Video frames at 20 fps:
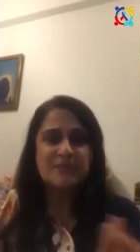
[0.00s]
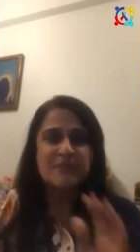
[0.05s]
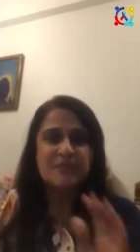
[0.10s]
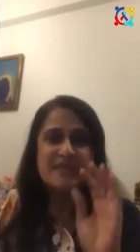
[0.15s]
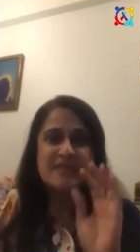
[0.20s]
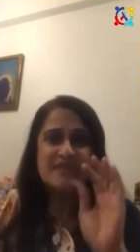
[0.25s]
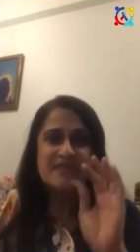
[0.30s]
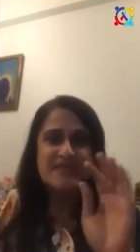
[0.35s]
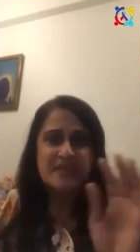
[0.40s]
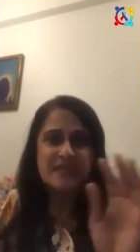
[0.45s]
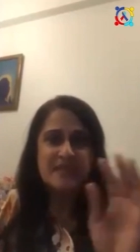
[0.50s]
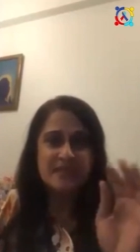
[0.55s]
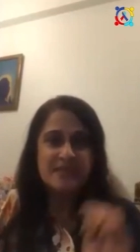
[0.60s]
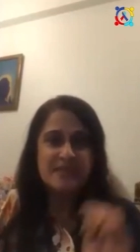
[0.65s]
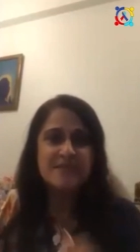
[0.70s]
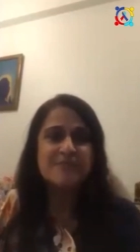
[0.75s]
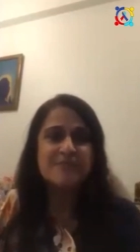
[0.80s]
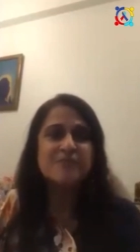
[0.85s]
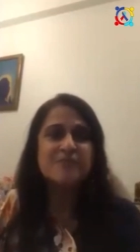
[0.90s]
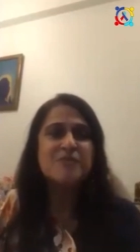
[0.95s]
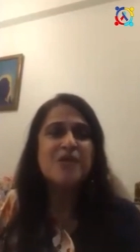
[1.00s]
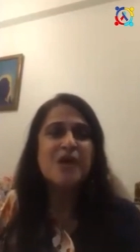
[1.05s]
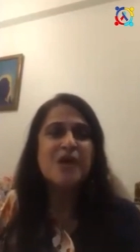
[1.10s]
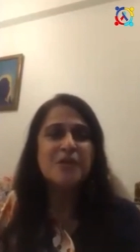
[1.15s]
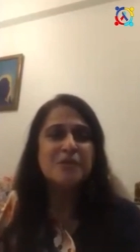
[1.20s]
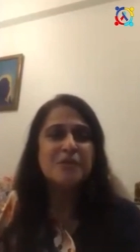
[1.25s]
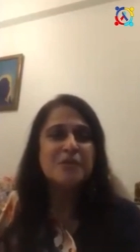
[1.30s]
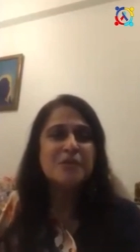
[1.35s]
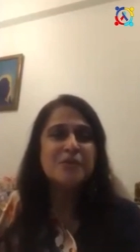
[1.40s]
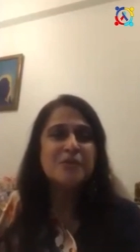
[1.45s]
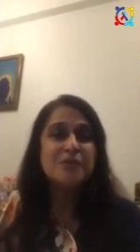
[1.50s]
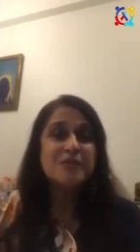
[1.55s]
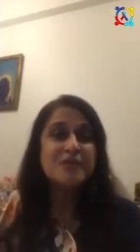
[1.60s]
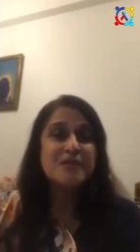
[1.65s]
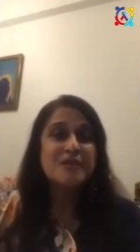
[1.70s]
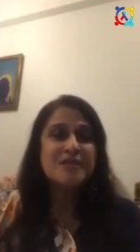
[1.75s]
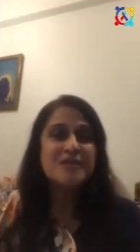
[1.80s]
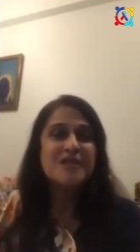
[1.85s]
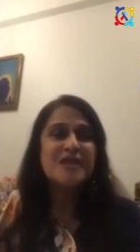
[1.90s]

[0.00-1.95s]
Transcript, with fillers: is yes. So how do we do it?